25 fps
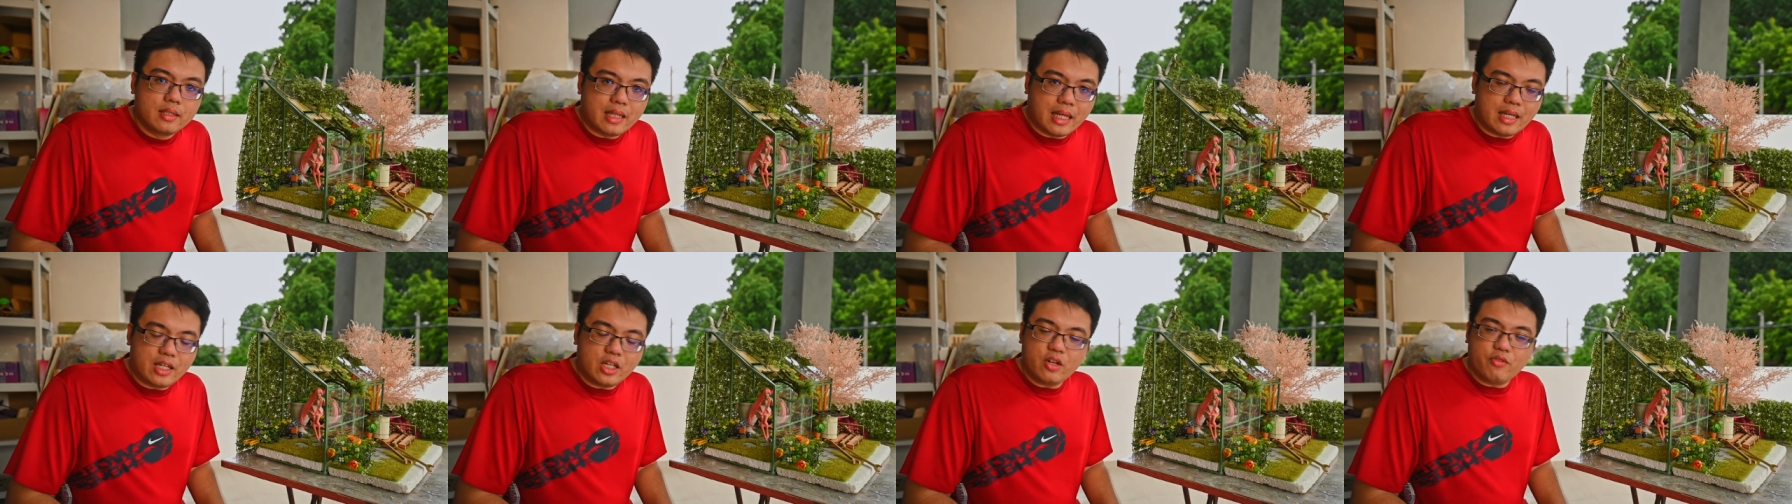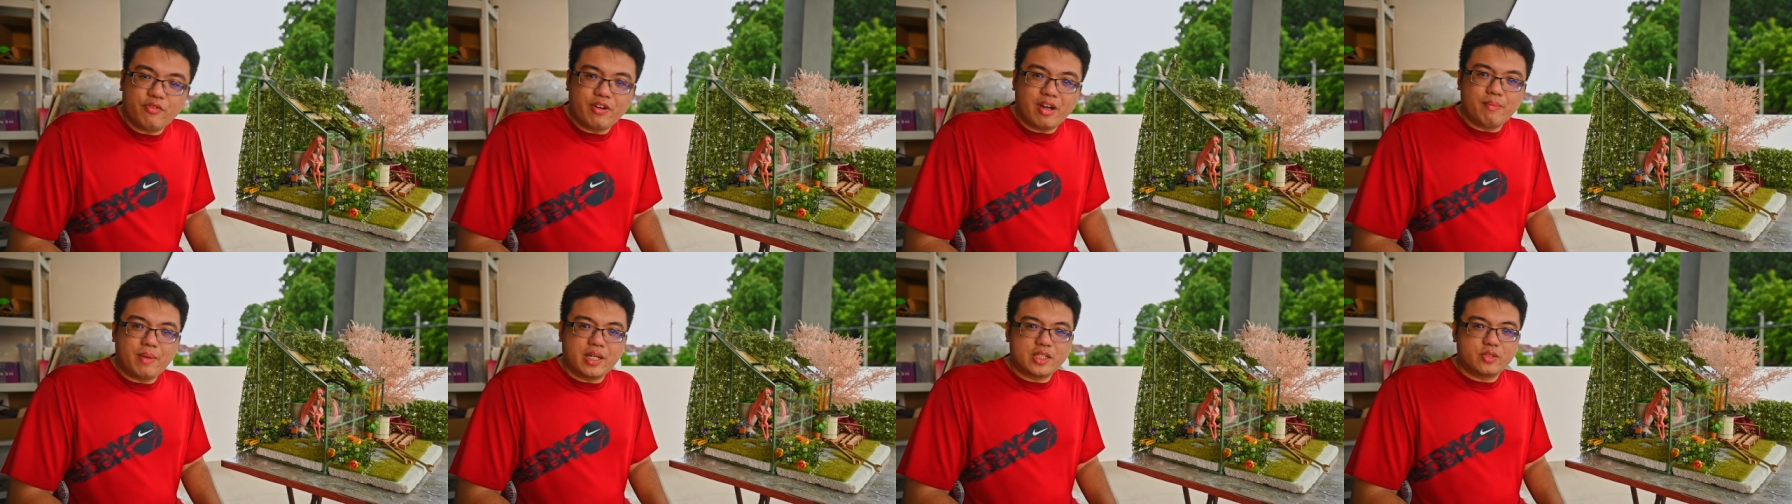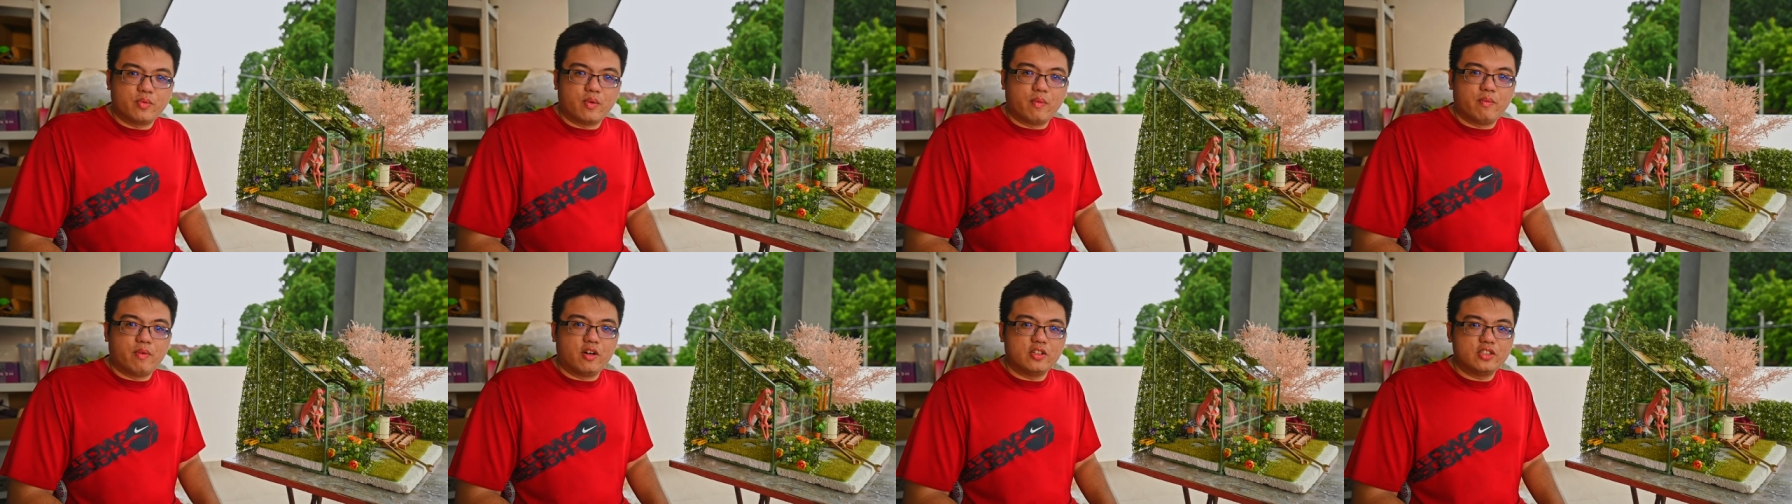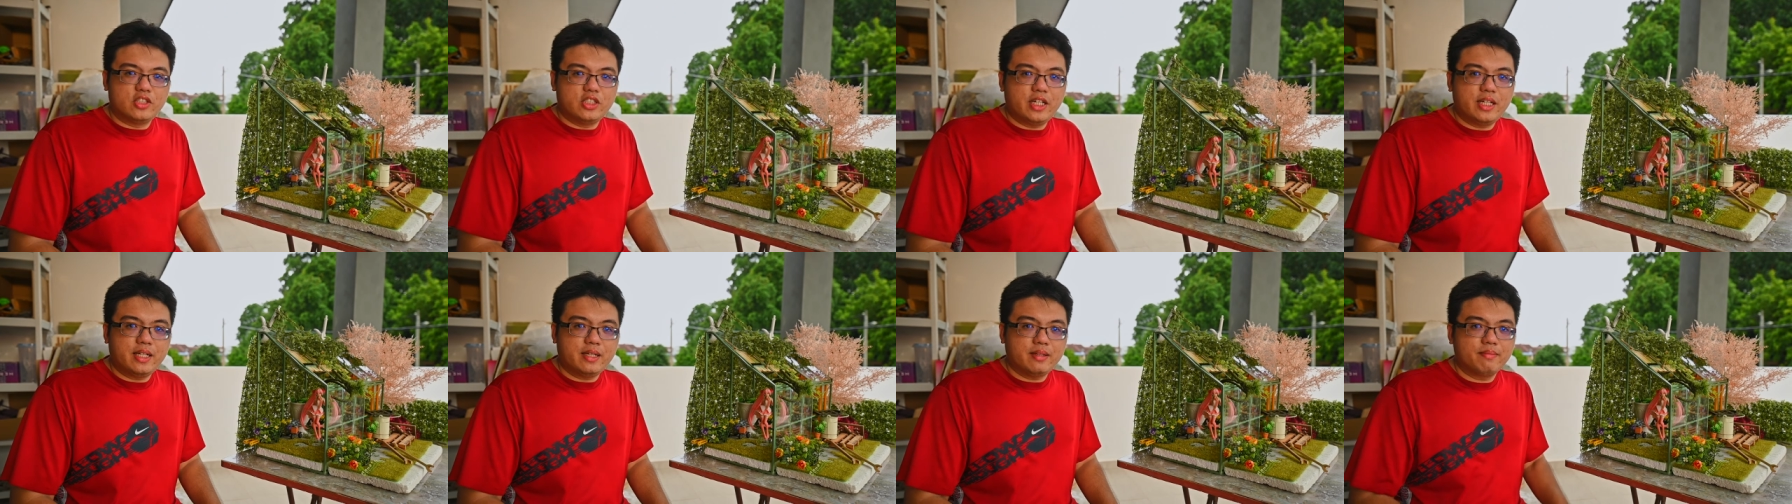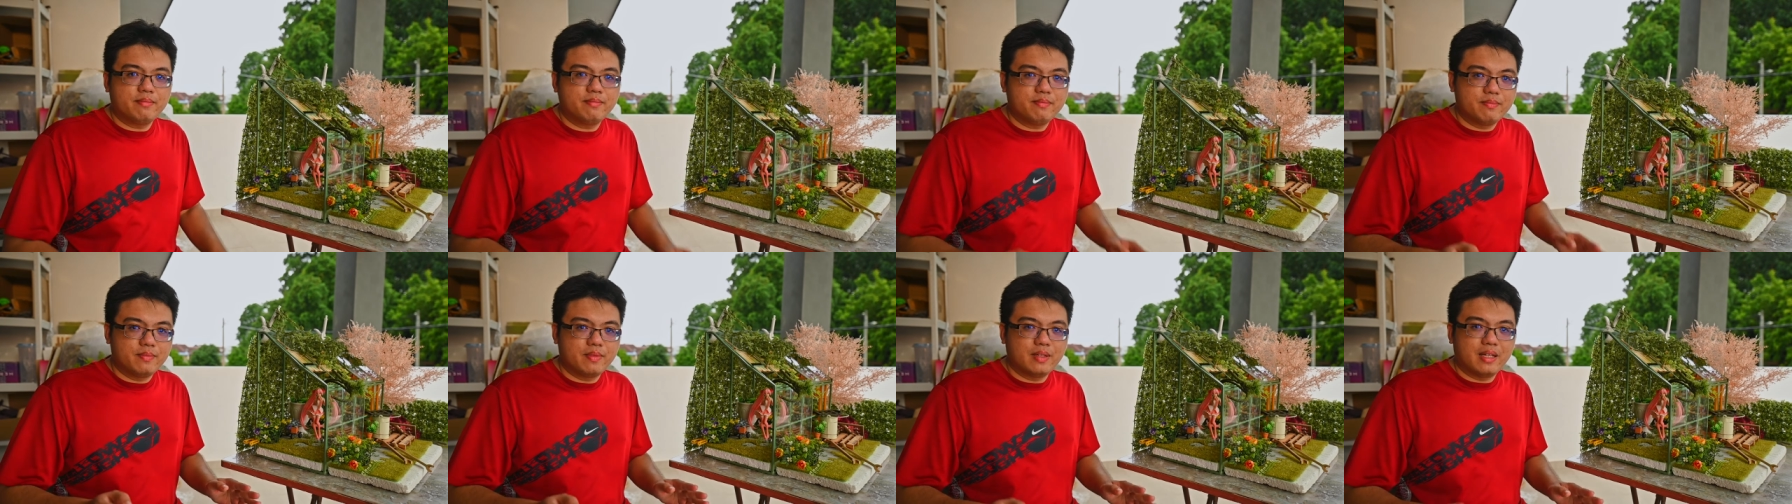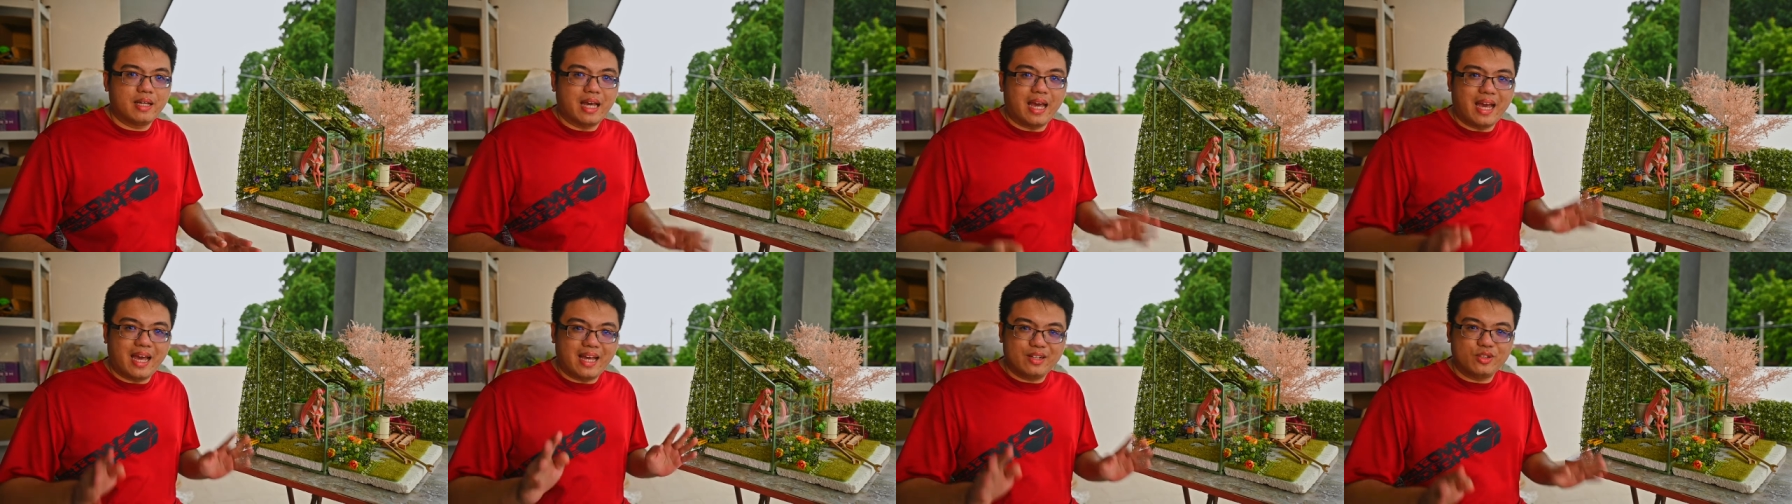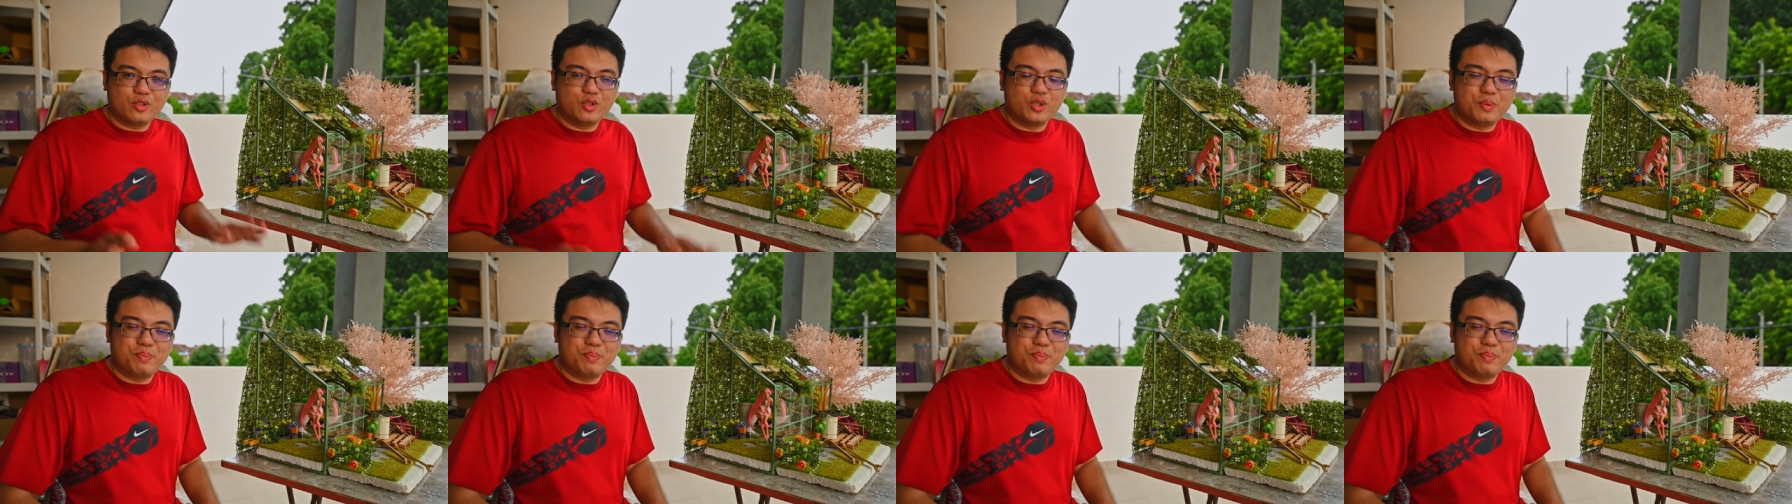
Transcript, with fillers: Thank you very much for watching and